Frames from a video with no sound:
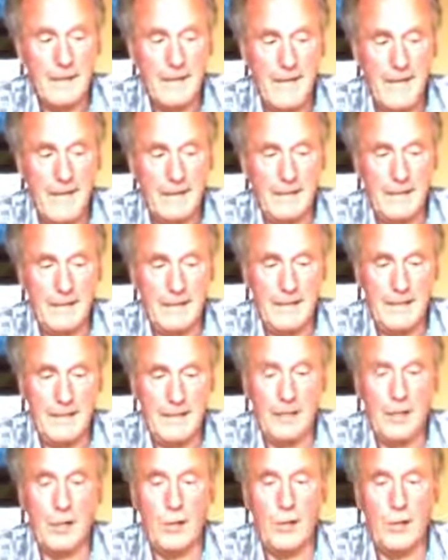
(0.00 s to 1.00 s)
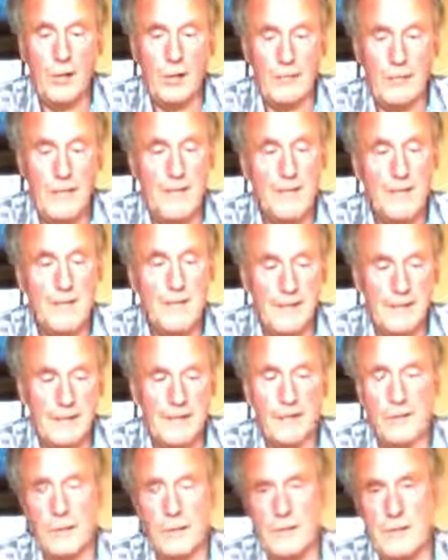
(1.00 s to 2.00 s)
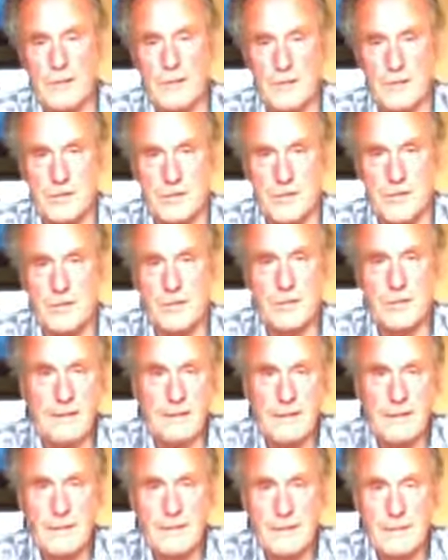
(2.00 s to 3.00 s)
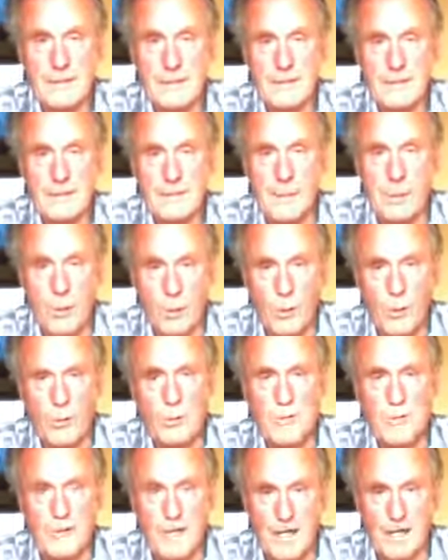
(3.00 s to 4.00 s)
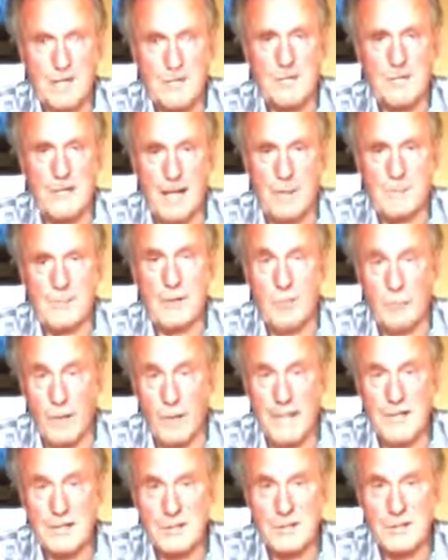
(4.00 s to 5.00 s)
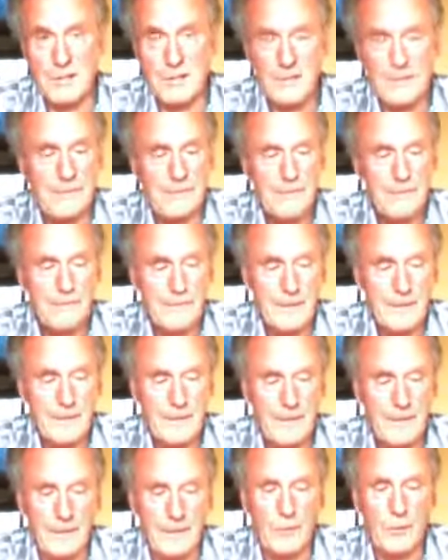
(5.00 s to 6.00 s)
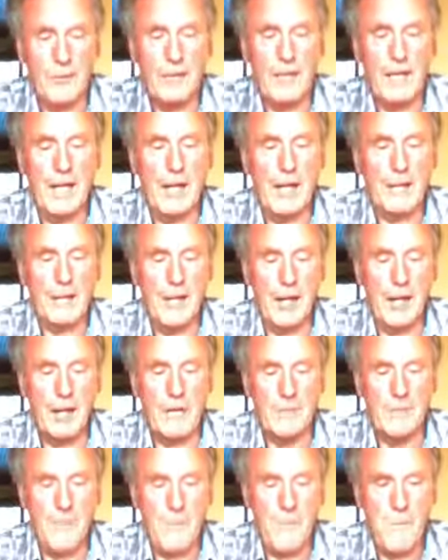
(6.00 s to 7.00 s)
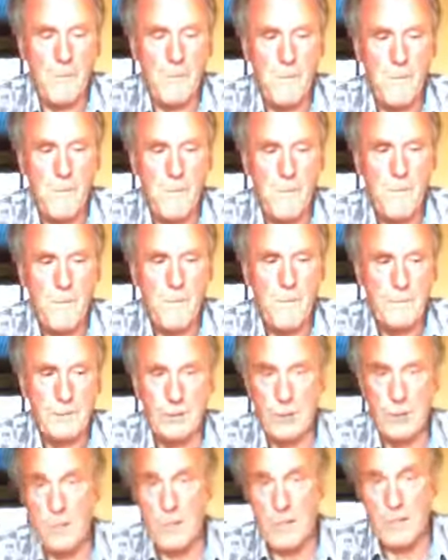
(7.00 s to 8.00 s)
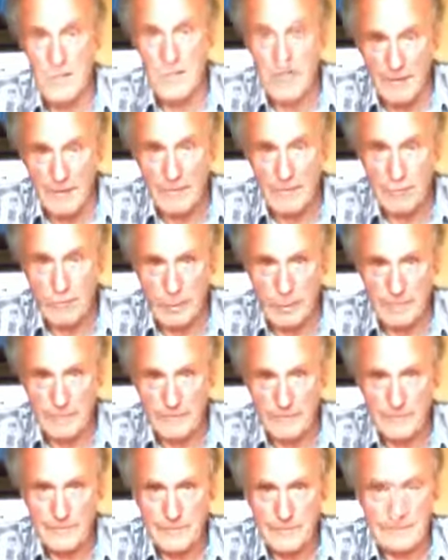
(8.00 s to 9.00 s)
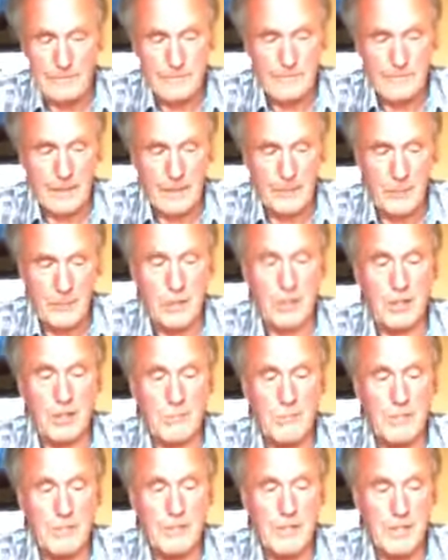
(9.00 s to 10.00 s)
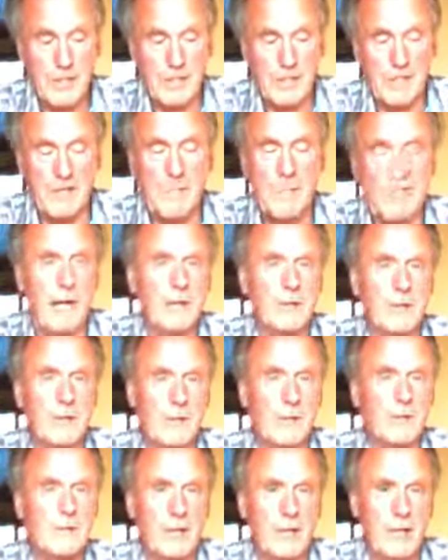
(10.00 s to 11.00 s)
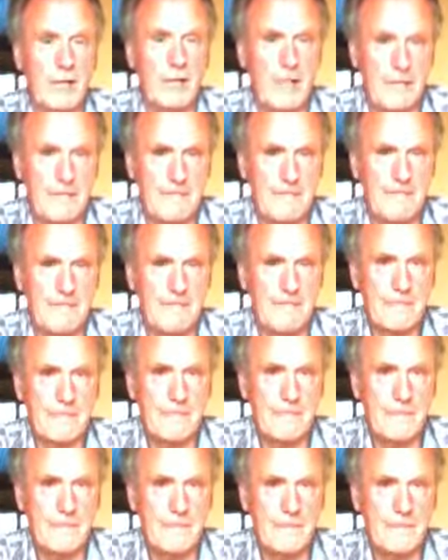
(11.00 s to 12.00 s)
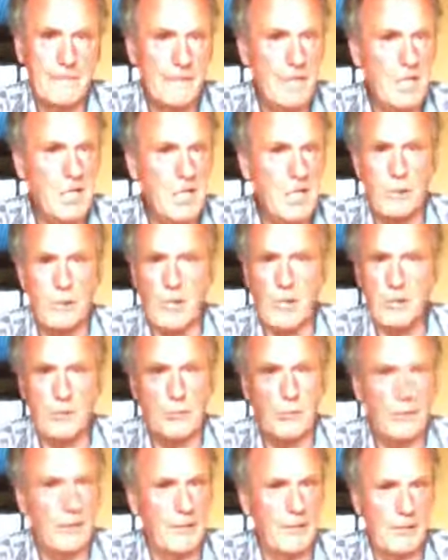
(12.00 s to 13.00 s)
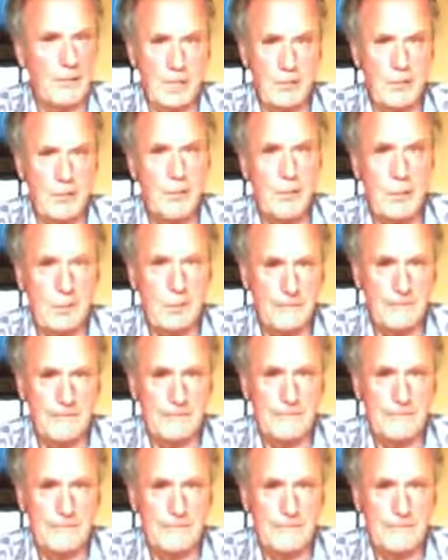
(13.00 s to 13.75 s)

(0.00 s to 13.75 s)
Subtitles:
I had the laurel wreath, had the trophies for 6 poles, fastest laps, and wins. And one day I'm down to do my 7th one. Richard came over and says, I've bad news for you. These boys don't want to race with you.